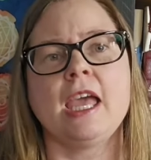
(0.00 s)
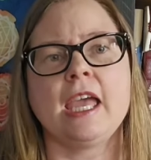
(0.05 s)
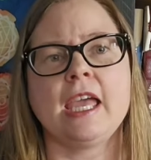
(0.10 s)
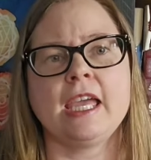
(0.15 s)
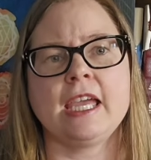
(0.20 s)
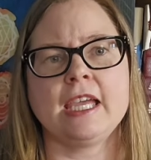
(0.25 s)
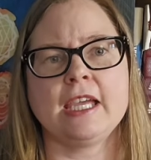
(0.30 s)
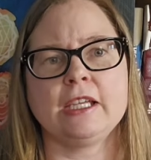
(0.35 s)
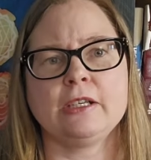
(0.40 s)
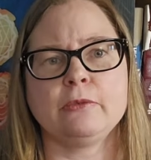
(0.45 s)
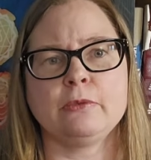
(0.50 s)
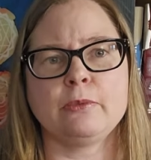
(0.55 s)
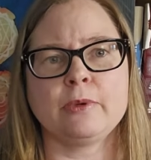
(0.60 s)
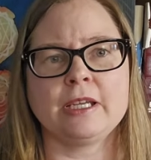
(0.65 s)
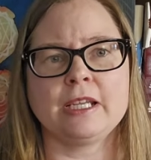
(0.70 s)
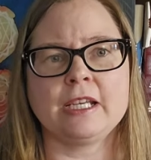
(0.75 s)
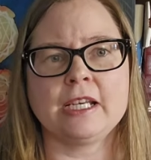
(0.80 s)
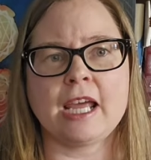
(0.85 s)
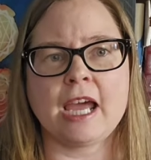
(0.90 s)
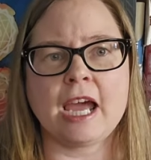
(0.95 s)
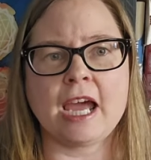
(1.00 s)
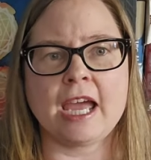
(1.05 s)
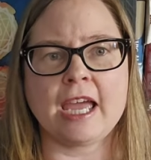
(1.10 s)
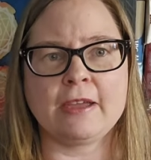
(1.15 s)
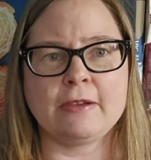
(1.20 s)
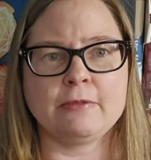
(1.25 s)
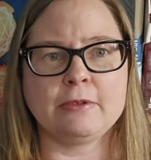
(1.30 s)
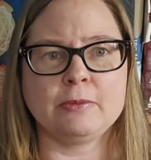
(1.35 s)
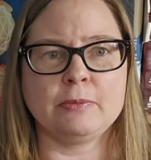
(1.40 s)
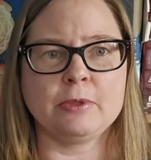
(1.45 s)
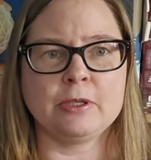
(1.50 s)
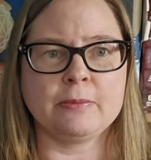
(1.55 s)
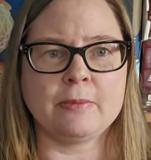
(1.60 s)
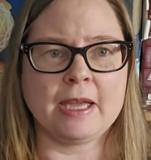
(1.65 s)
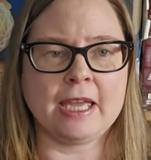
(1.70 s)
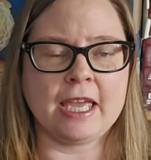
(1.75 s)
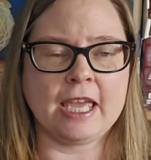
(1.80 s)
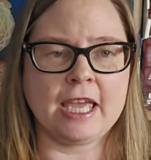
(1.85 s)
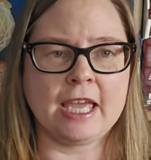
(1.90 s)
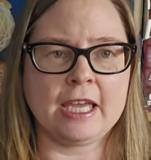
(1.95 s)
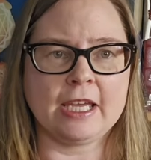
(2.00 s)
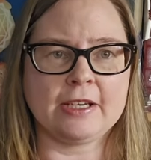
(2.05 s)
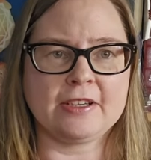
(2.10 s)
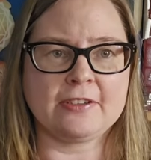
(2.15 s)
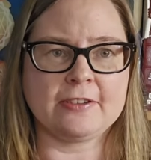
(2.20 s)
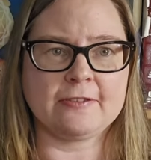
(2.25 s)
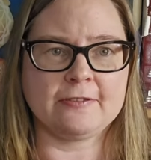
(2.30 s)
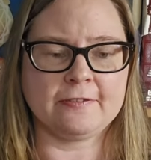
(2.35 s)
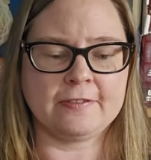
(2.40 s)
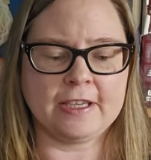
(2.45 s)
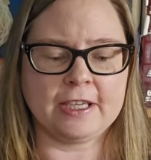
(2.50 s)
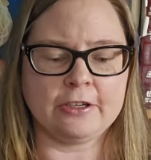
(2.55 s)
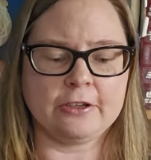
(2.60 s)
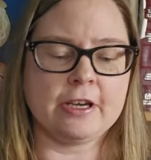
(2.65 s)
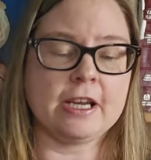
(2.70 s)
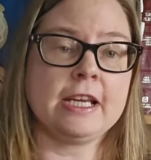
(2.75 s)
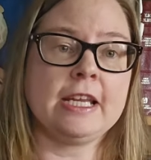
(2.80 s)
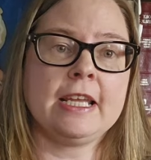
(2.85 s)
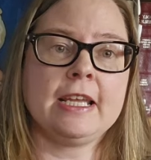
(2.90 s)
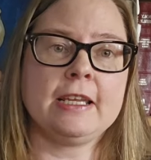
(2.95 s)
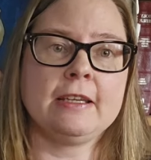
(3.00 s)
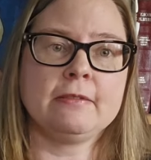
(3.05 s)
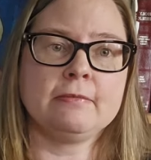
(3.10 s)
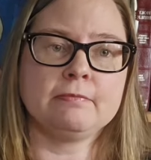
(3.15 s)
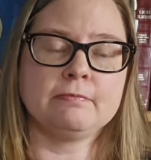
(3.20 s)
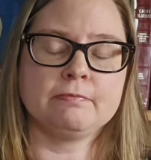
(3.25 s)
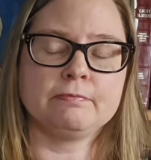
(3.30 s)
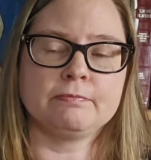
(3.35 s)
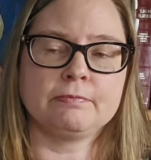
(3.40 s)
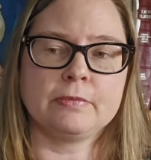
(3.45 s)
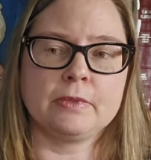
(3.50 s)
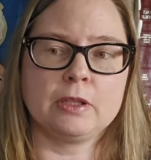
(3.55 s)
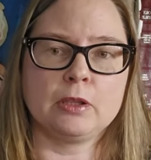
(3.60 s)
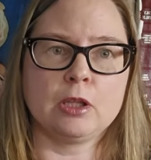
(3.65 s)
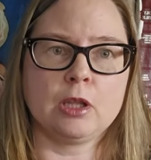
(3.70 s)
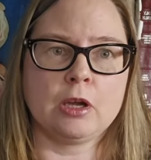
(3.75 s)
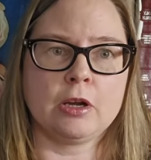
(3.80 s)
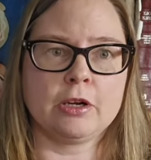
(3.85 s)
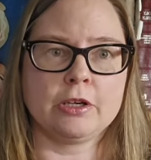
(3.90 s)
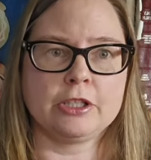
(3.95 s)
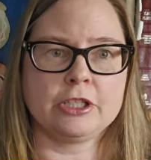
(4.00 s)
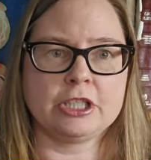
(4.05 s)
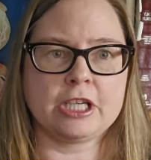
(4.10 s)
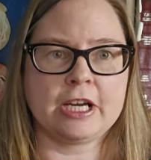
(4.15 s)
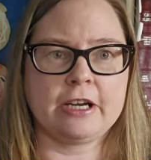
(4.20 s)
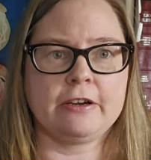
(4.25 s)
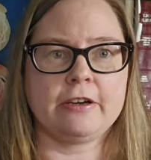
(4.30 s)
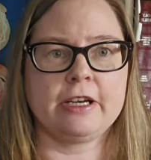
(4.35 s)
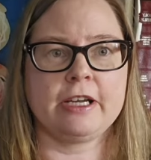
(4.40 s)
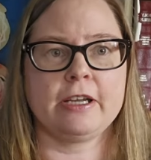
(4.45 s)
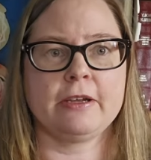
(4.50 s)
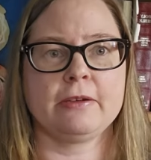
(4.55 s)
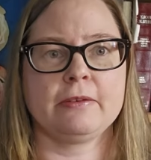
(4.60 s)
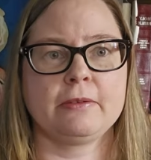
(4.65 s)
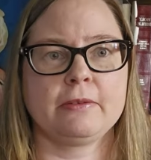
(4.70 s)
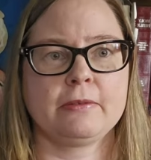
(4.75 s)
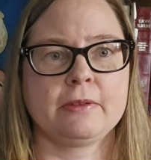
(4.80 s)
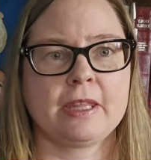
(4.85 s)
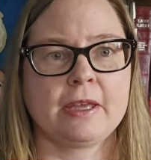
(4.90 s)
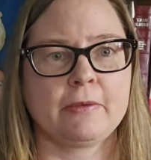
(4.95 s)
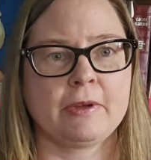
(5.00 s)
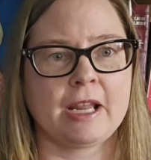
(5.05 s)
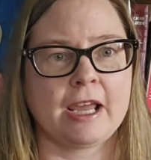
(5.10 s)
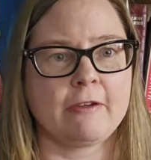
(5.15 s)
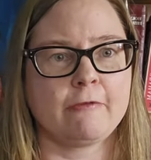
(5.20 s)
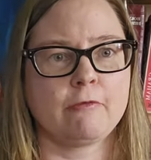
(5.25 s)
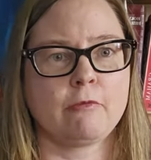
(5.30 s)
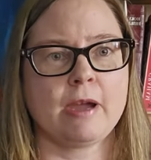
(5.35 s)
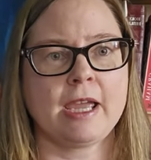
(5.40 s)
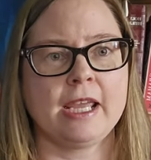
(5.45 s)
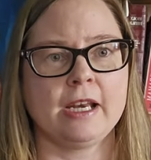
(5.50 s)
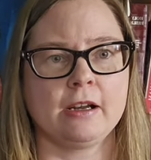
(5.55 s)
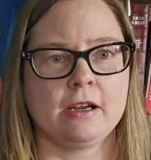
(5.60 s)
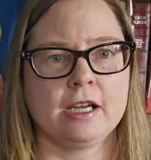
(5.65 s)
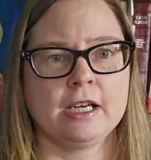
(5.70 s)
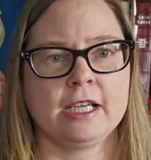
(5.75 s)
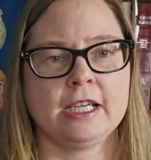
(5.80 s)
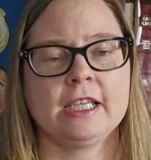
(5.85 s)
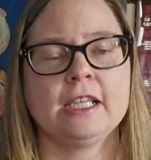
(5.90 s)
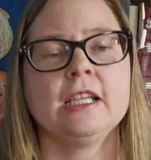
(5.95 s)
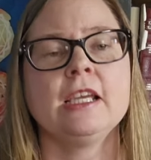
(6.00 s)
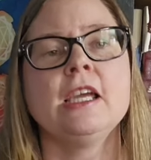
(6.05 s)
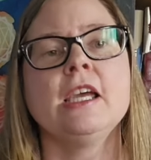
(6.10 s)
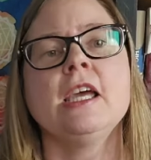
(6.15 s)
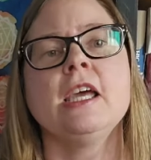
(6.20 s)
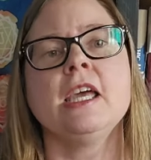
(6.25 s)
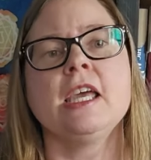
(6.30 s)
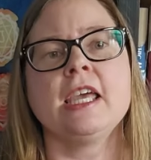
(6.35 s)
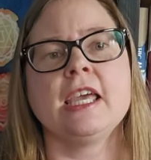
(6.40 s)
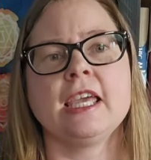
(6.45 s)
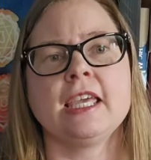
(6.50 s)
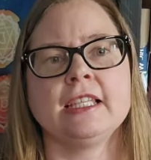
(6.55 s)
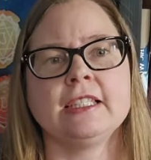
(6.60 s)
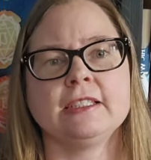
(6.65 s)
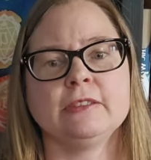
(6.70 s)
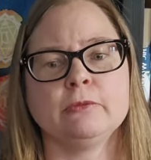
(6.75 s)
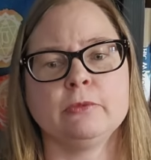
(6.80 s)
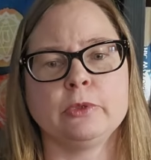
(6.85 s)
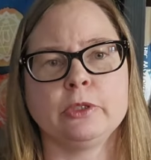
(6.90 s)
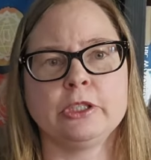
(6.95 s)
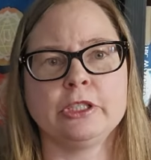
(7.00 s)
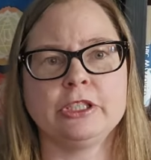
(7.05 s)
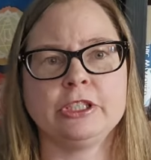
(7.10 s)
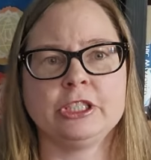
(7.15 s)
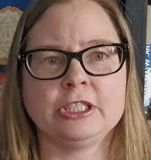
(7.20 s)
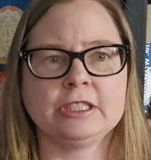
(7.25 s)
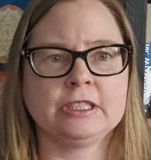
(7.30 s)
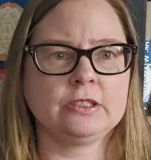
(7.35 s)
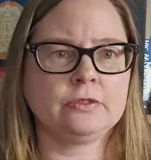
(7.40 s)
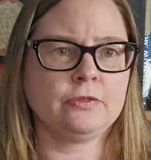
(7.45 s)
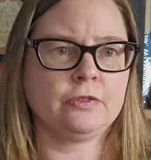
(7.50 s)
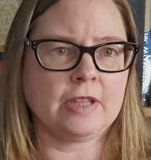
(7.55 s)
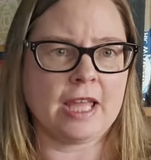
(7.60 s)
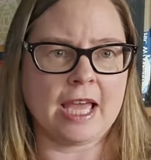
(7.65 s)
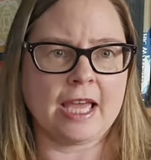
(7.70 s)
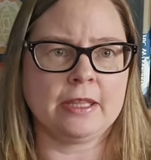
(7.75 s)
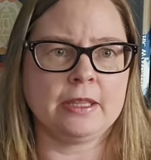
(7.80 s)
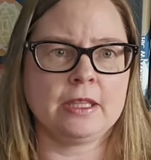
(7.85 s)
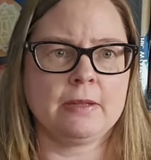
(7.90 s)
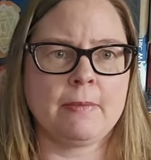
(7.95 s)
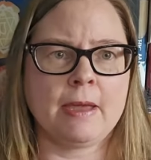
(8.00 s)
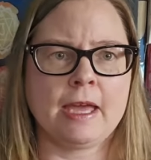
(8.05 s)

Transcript: and when I would put my hand or feet or any large area that would have weight on it, it would just flatten the